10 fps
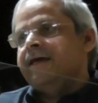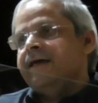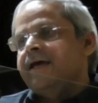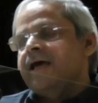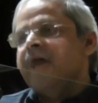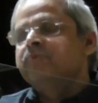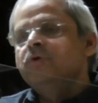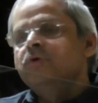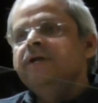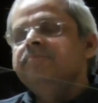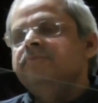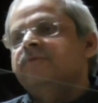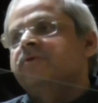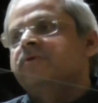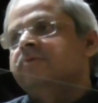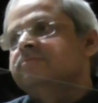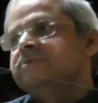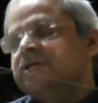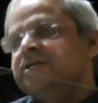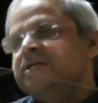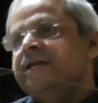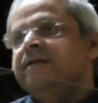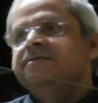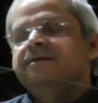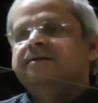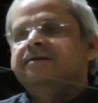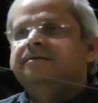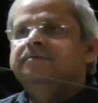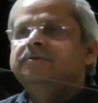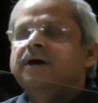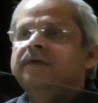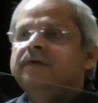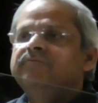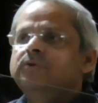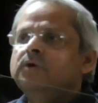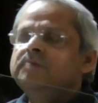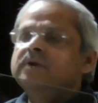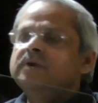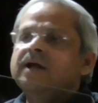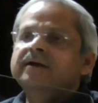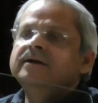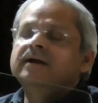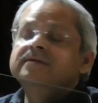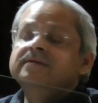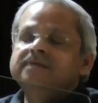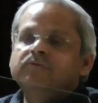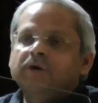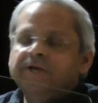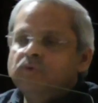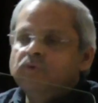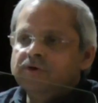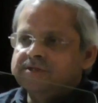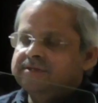I have known him from such an age that, I have known him, but I didn't understand what he was.